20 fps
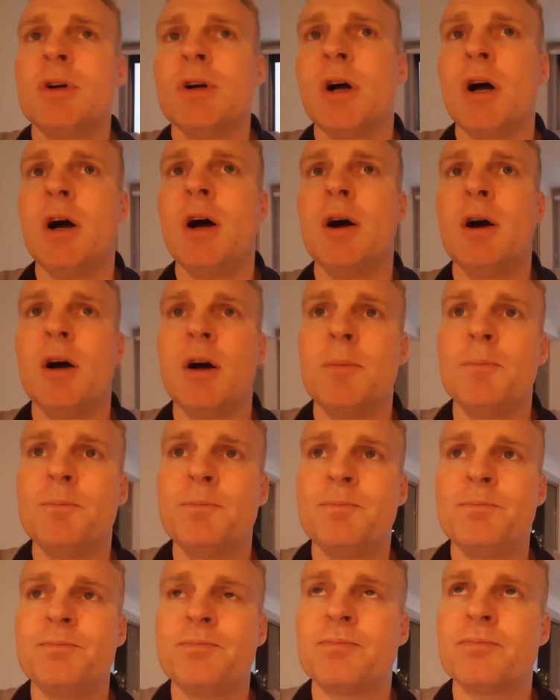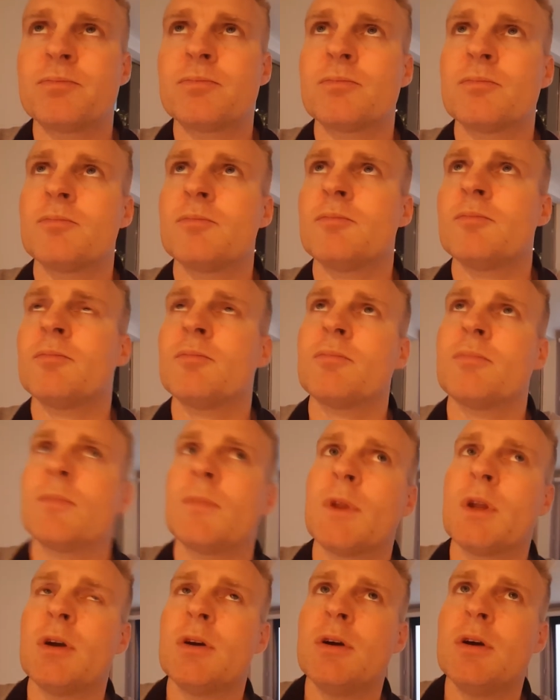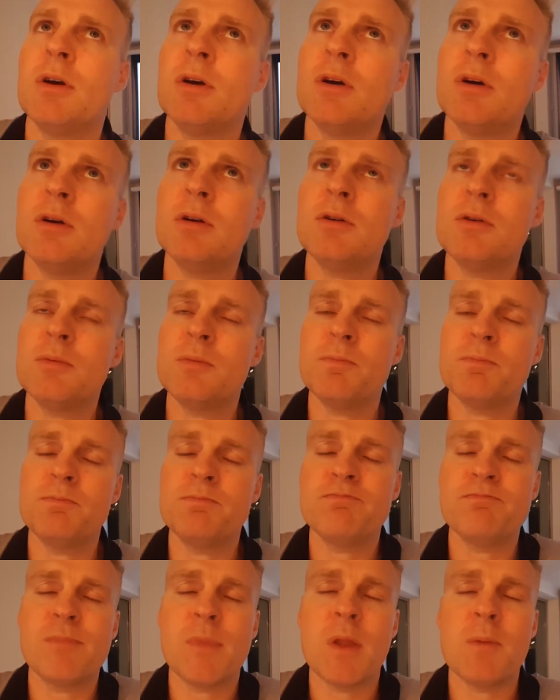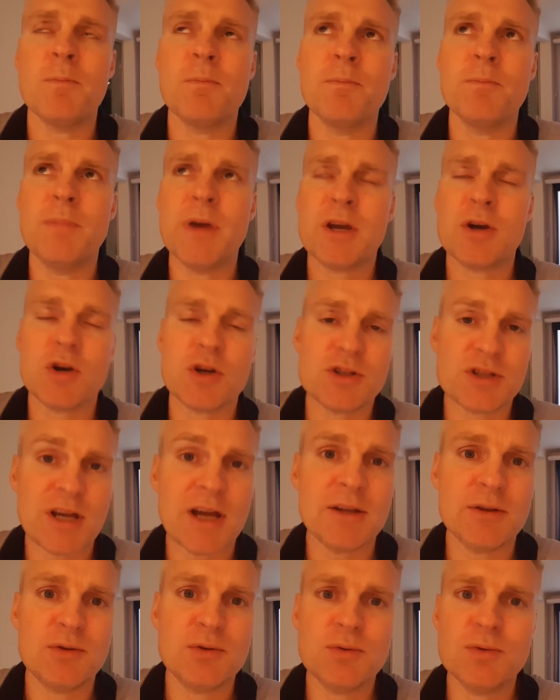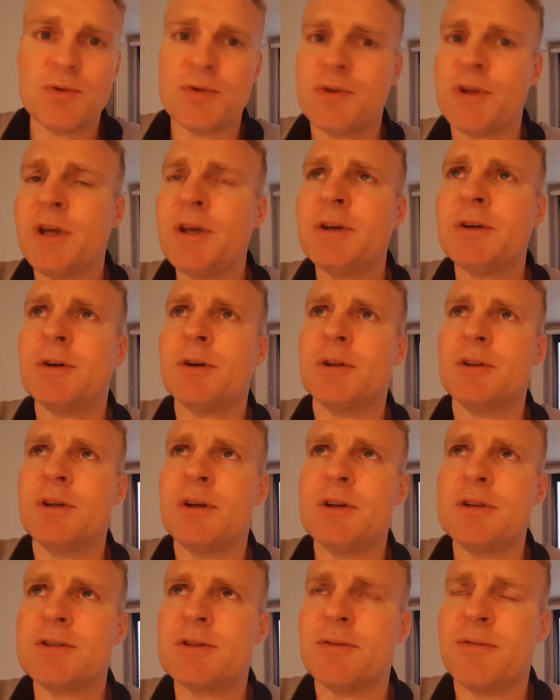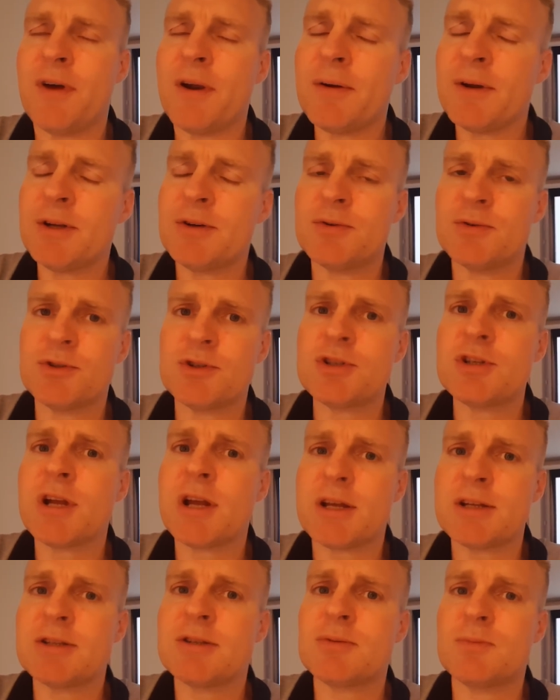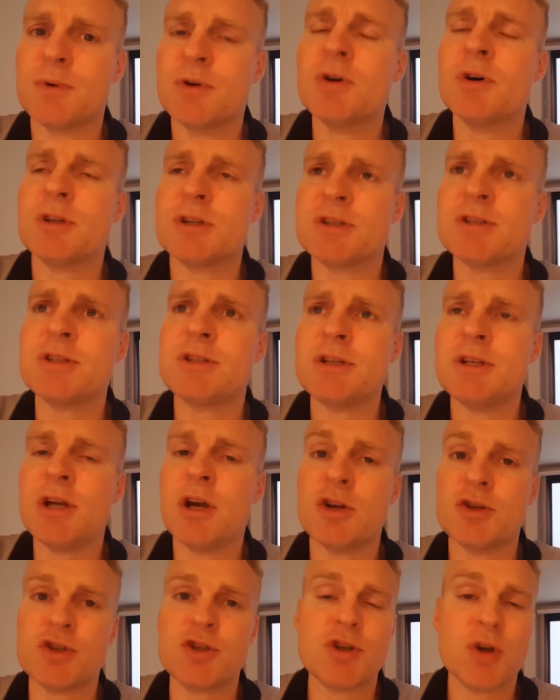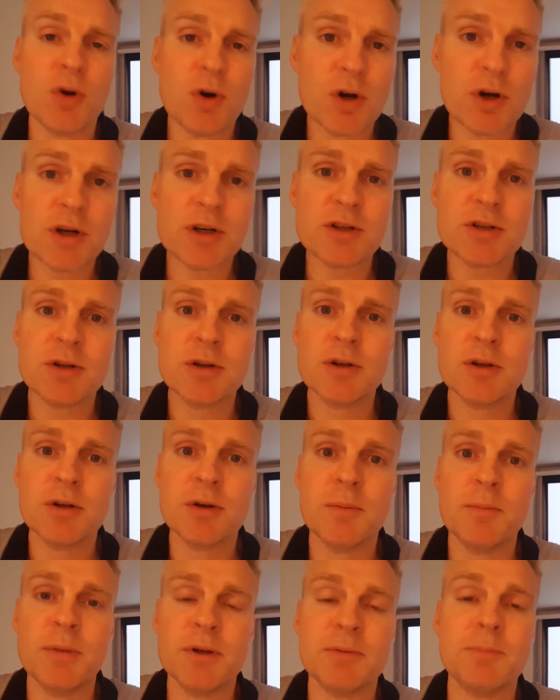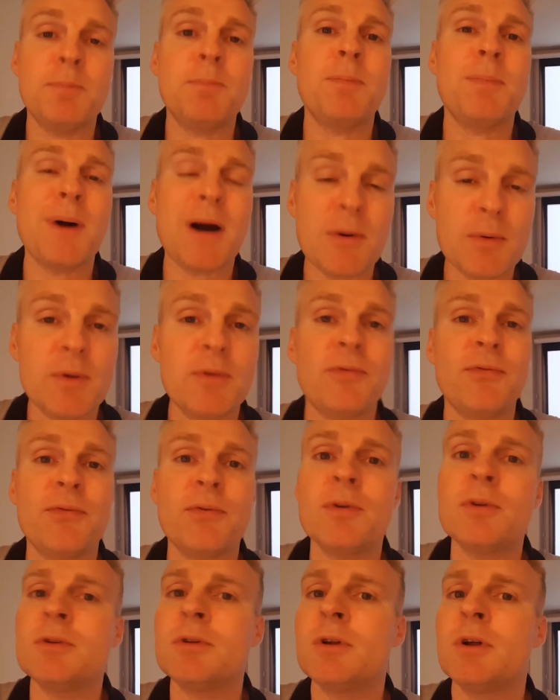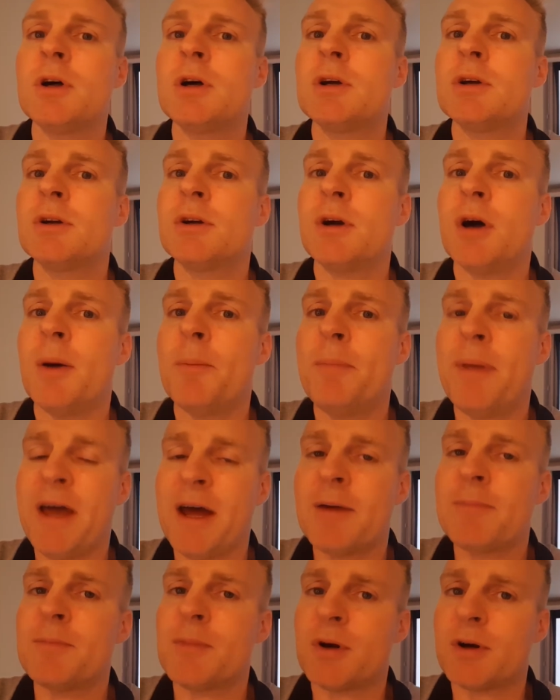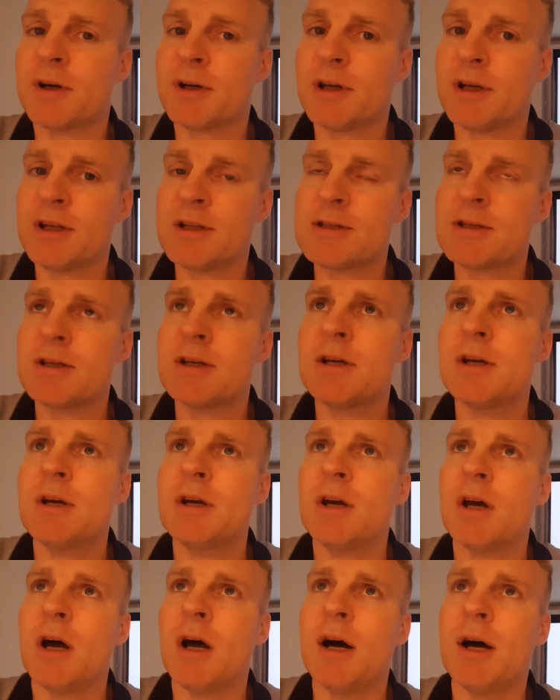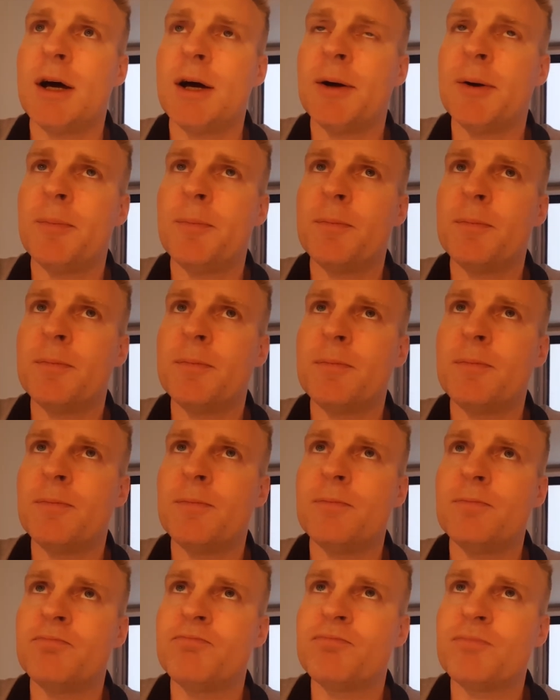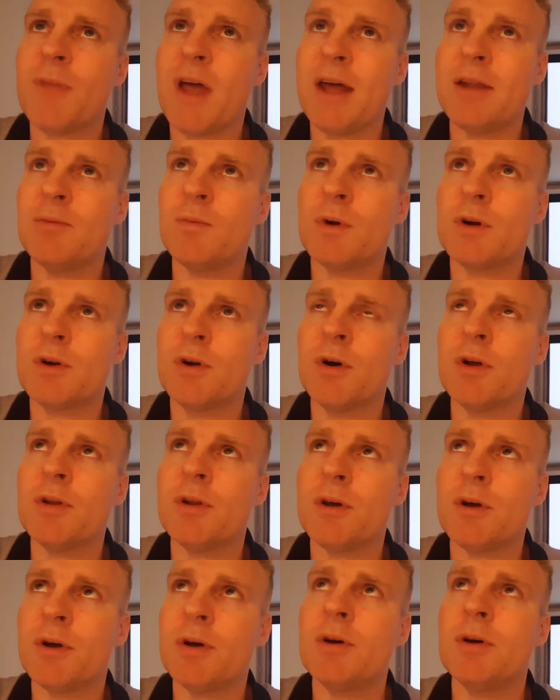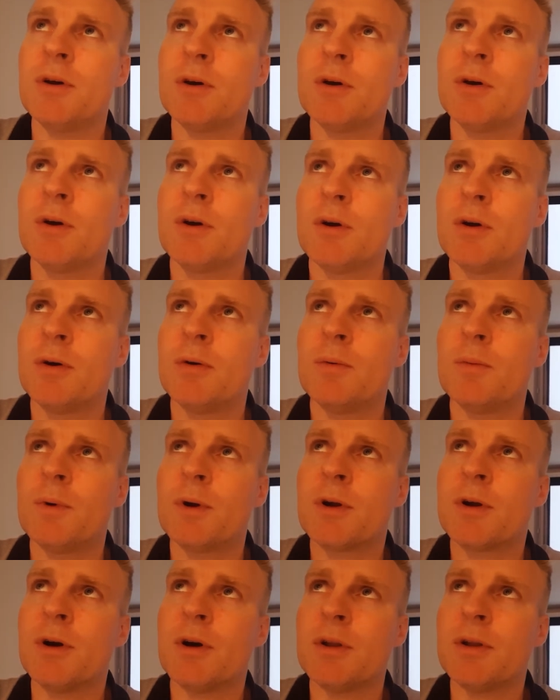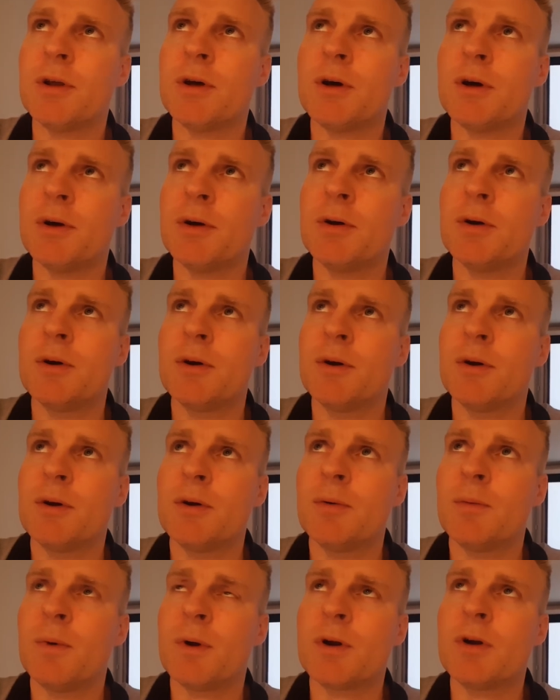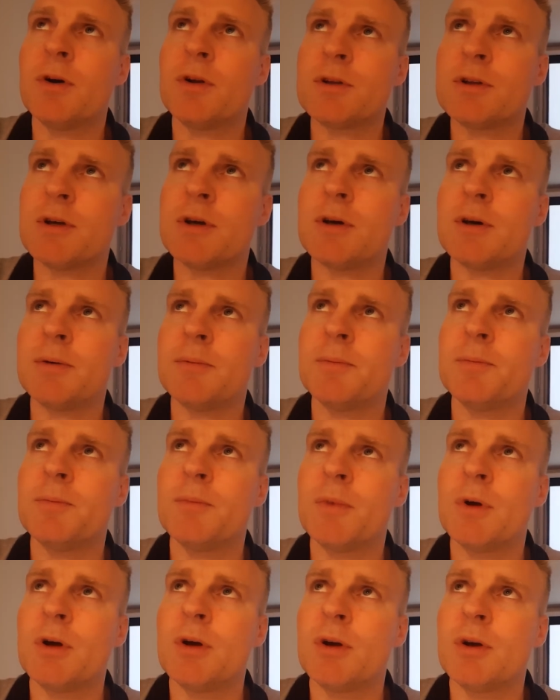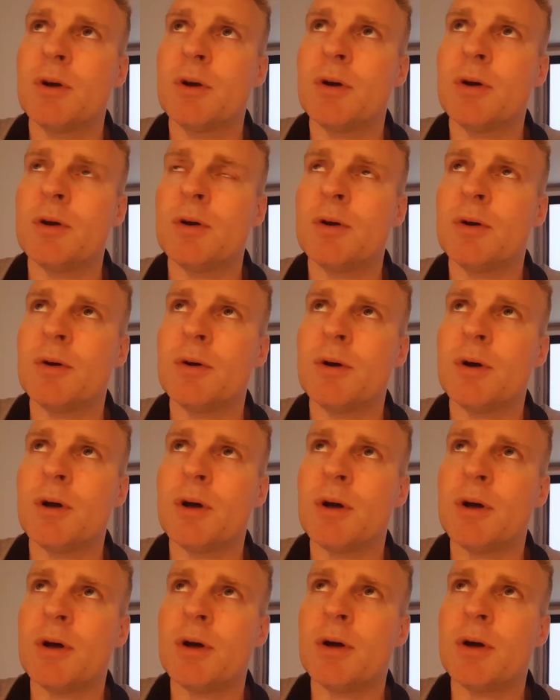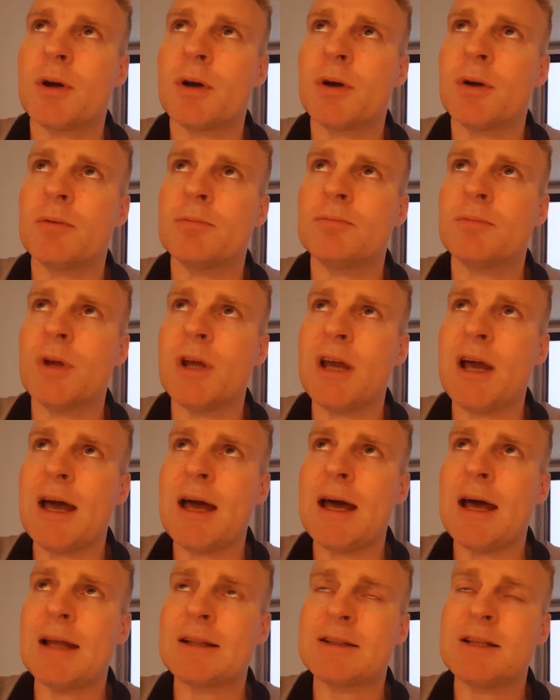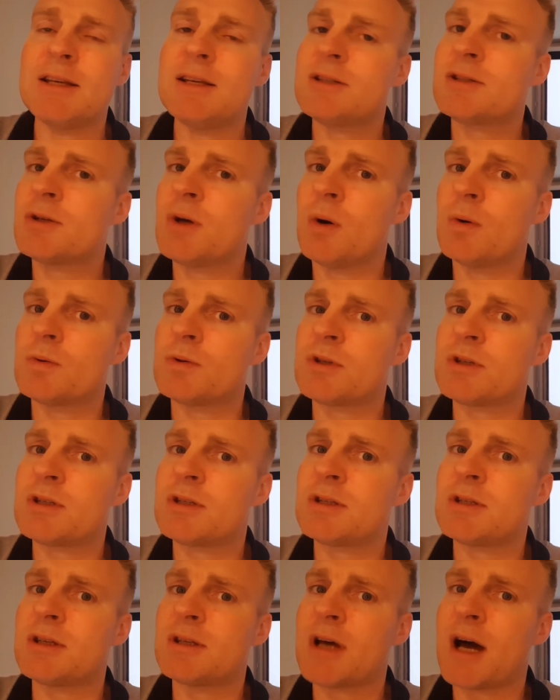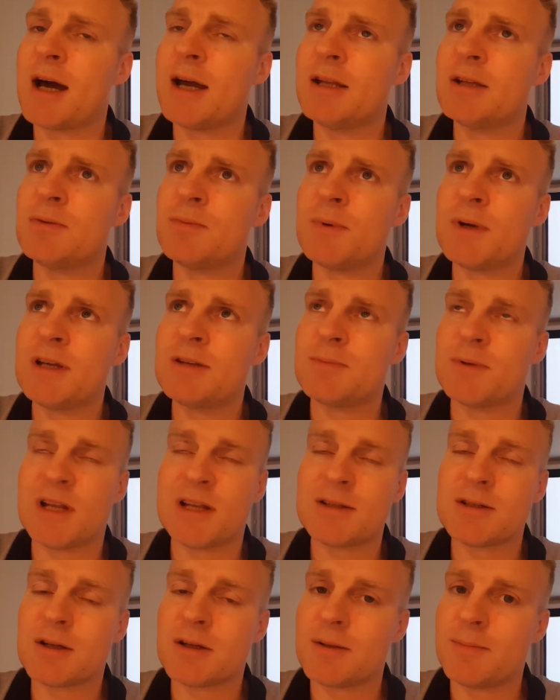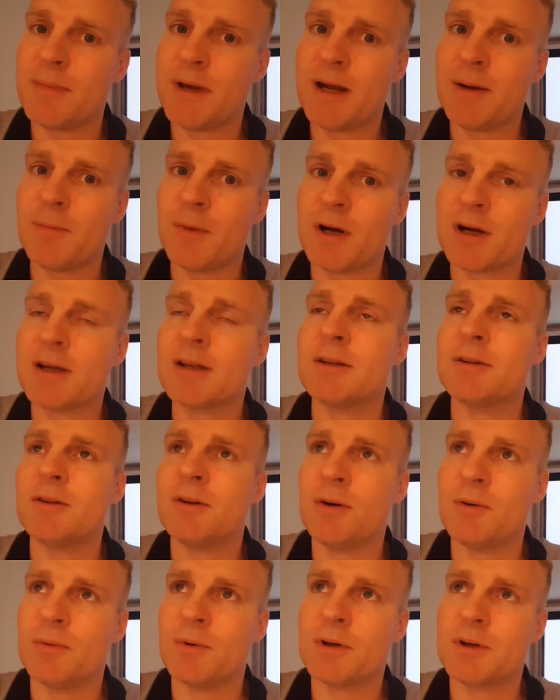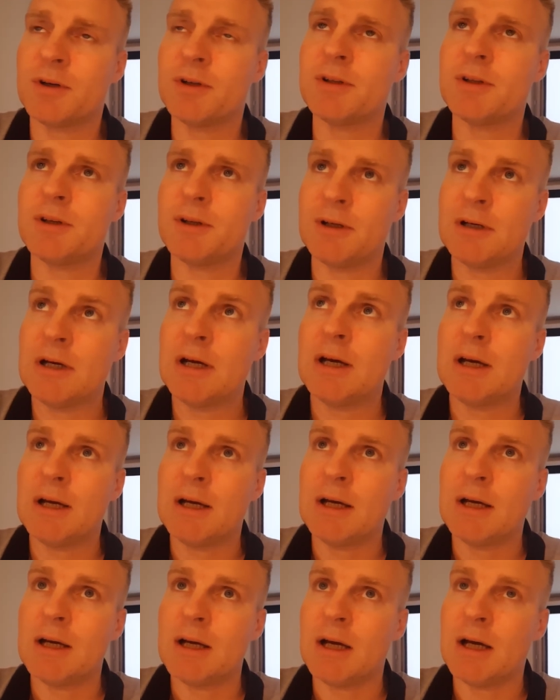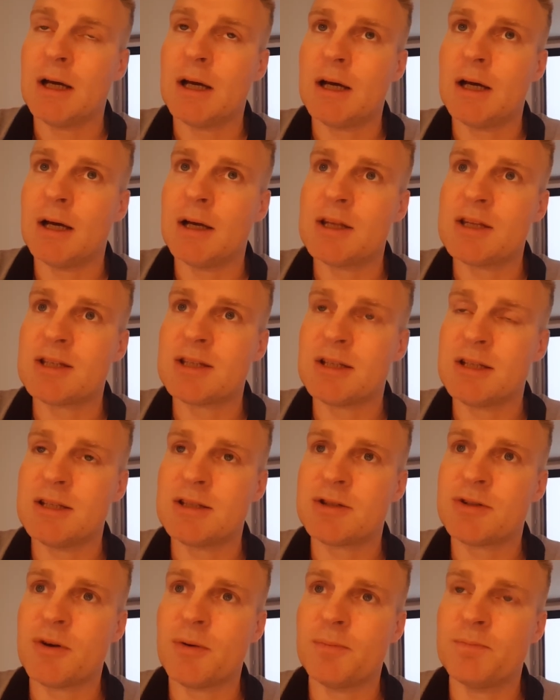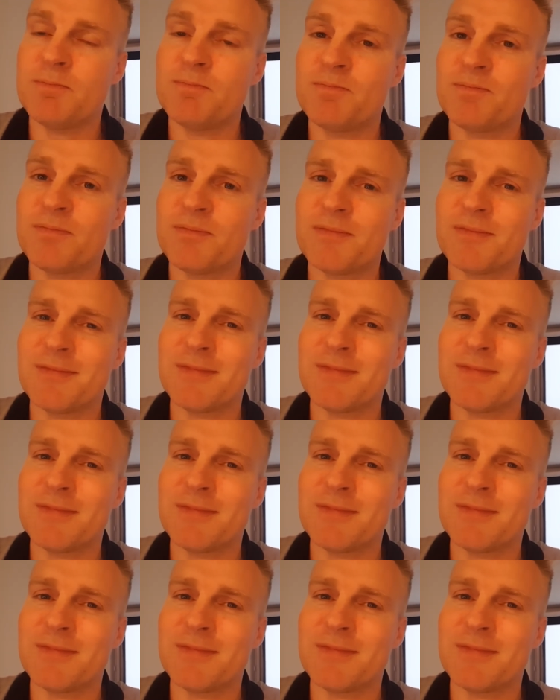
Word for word: Um, uh, because I do think uh, there is a very good chance we're gonna see a short but powerful uh, bear market um, and we're gonna we're gonna we're gonna uh, at least go sideways but that's not a bear market no we're gonna uh, see some